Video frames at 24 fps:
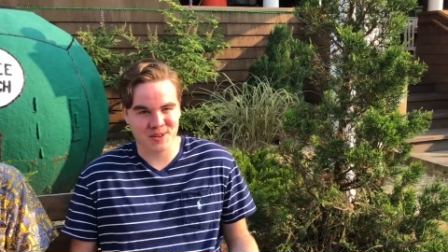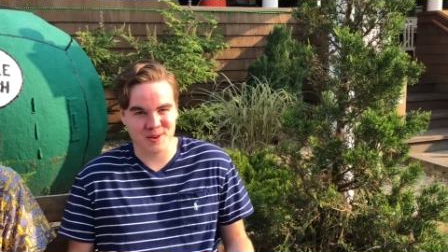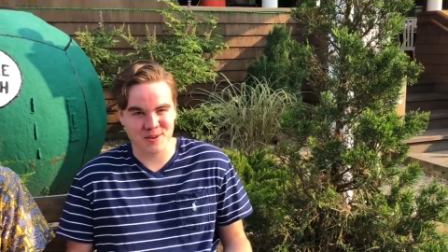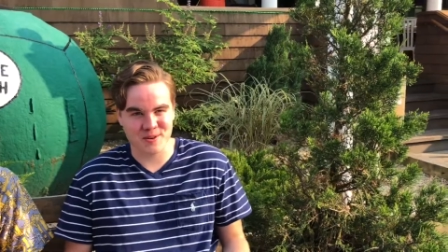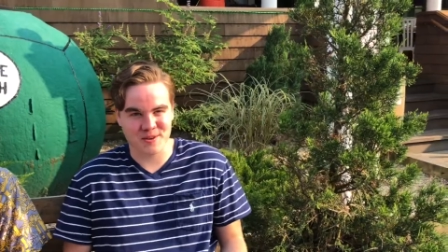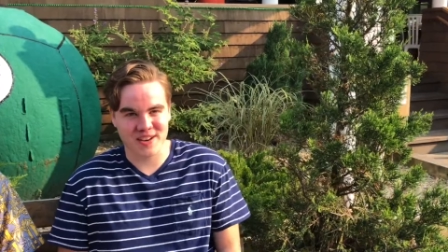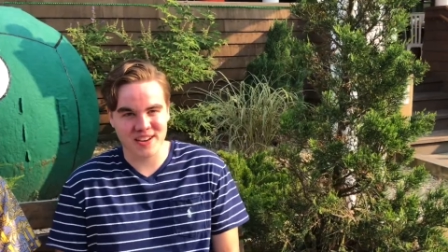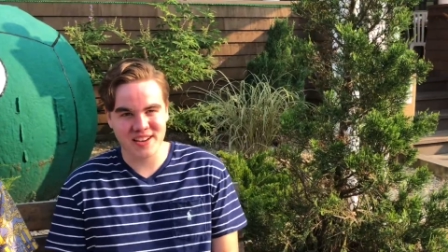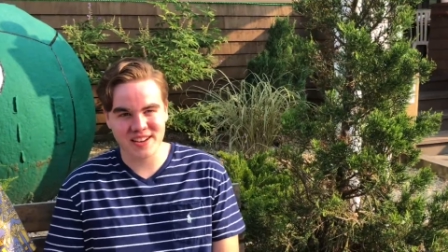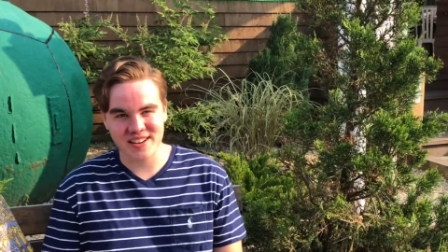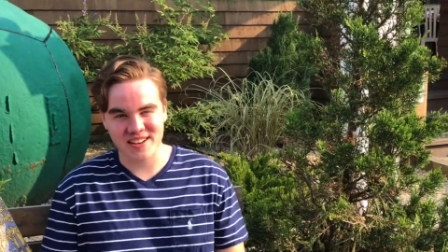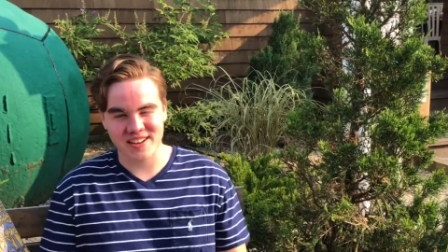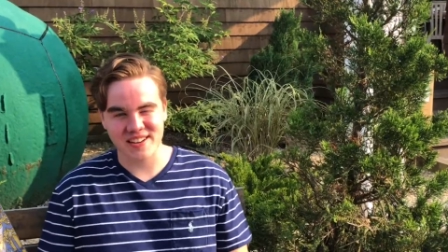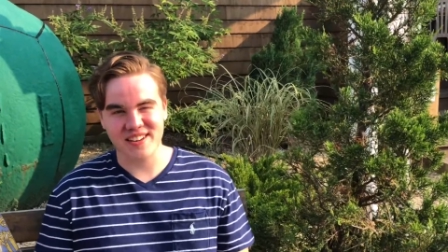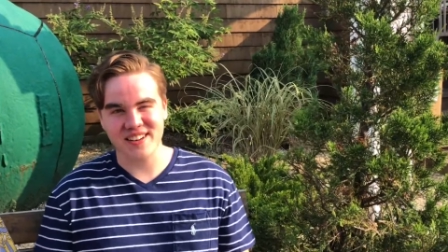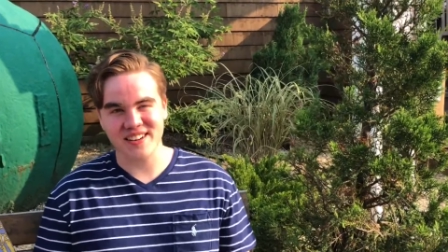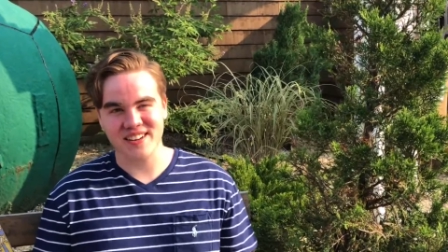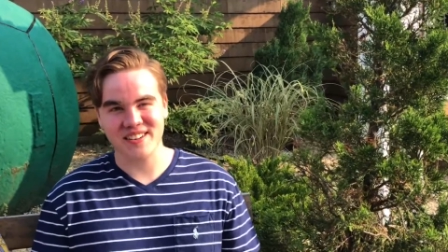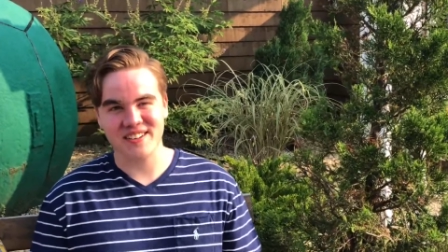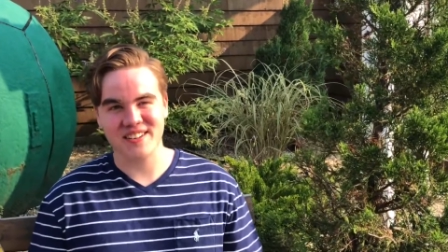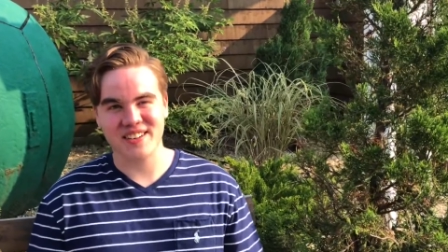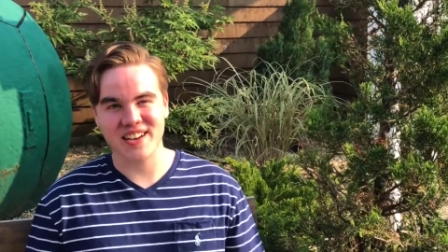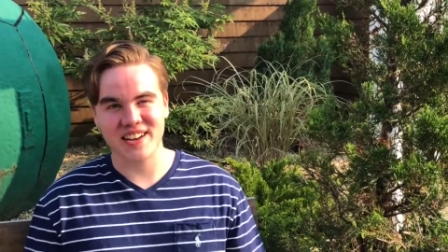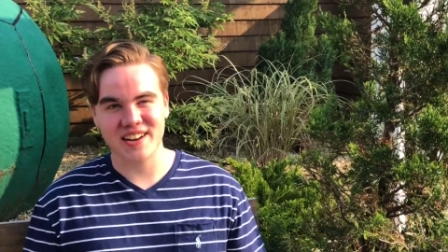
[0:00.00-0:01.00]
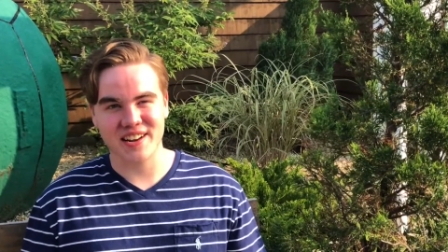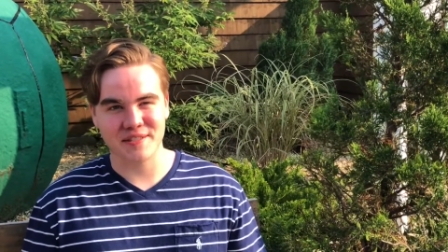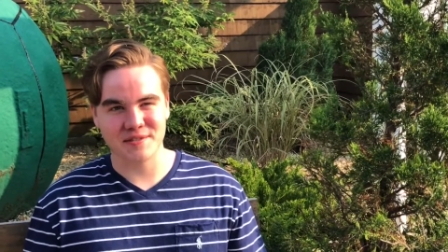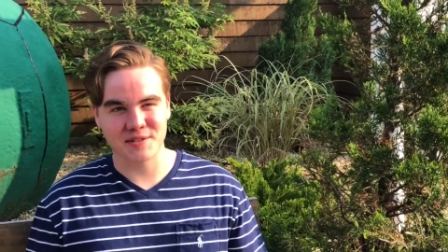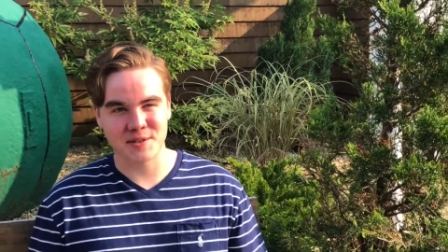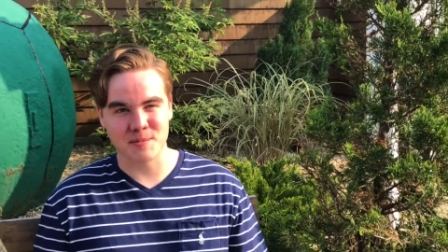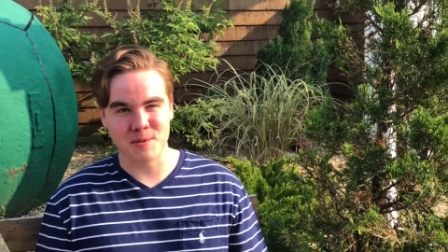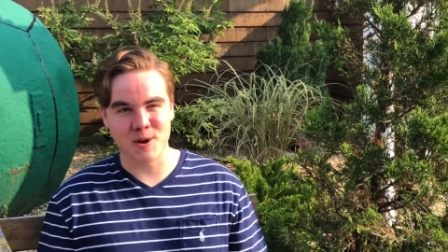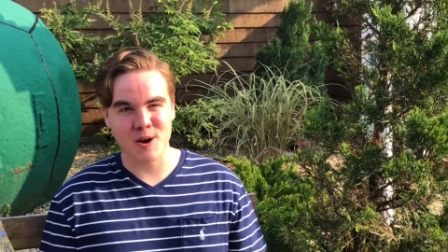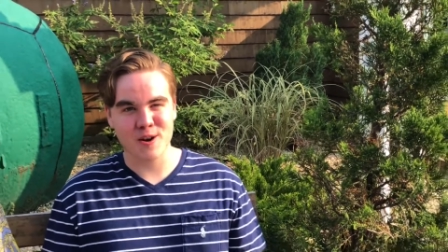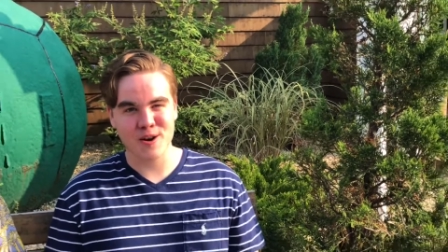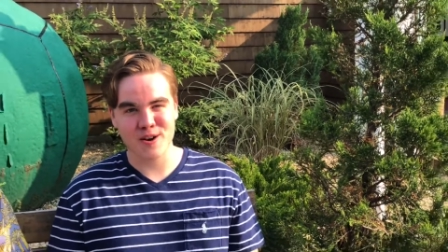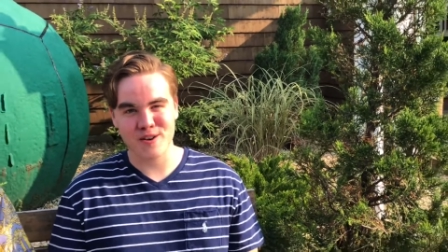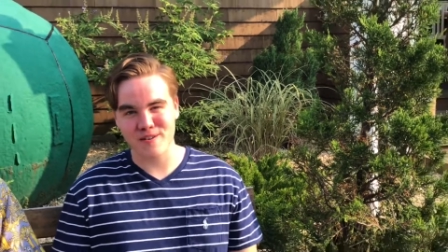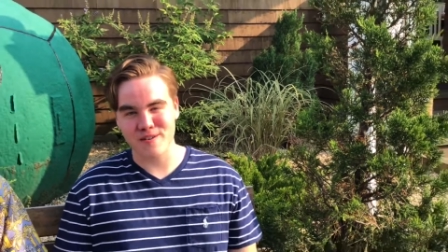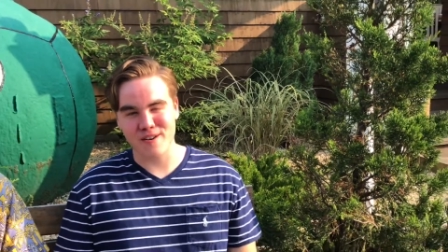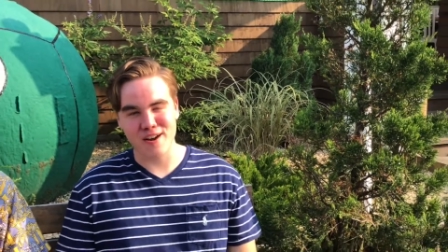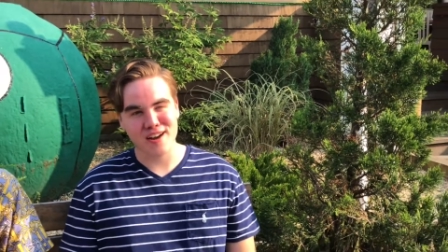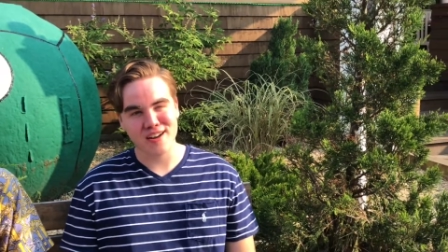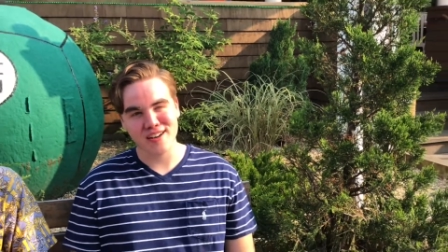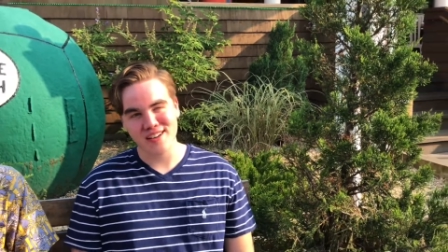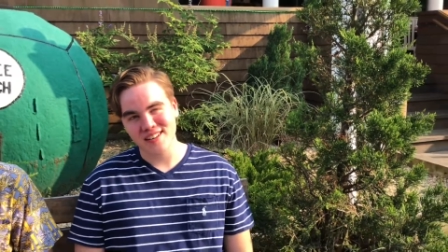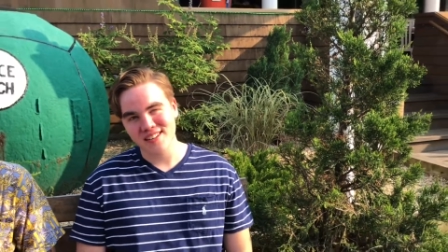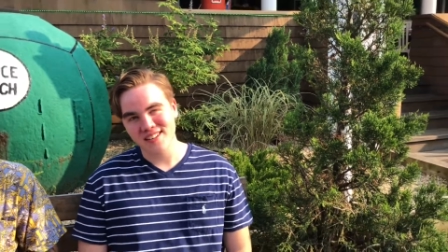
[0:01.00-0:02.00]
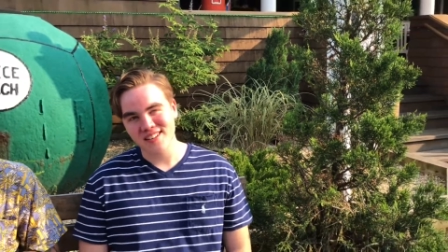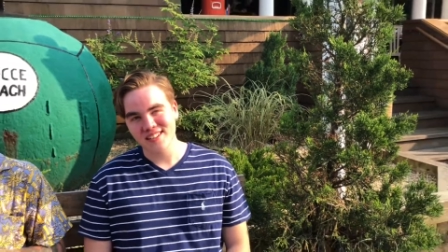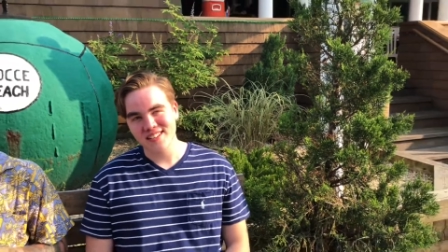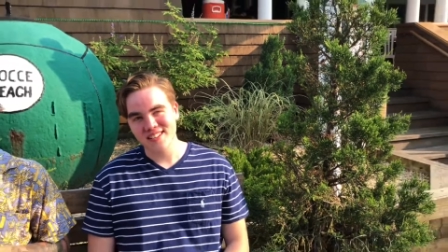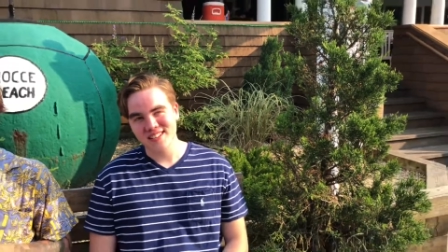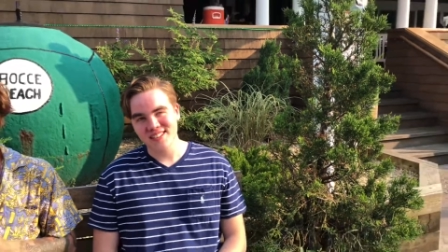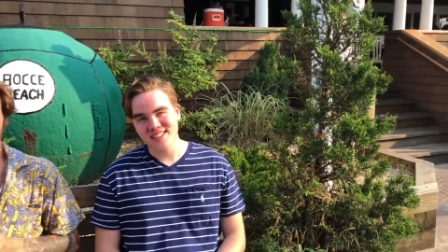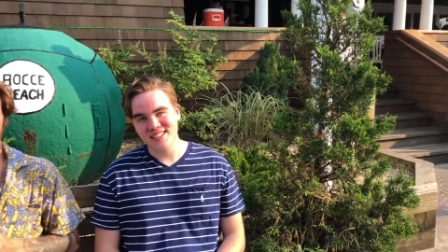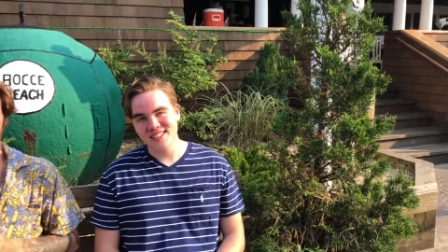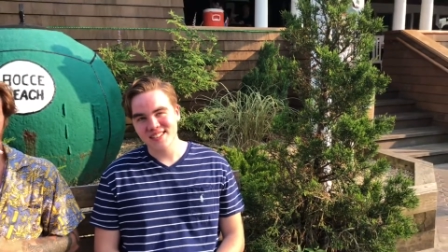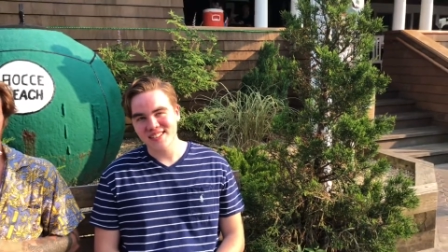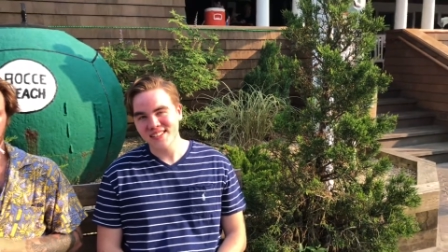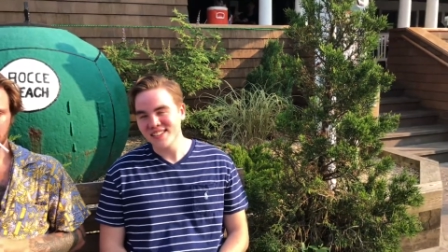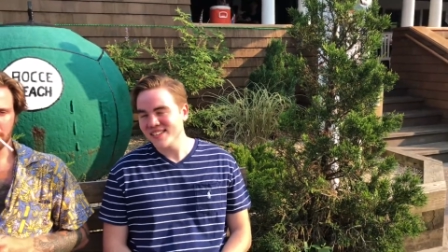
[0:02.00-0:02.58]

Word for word: girl, right? No, you gotta have some art, right? I don't want to date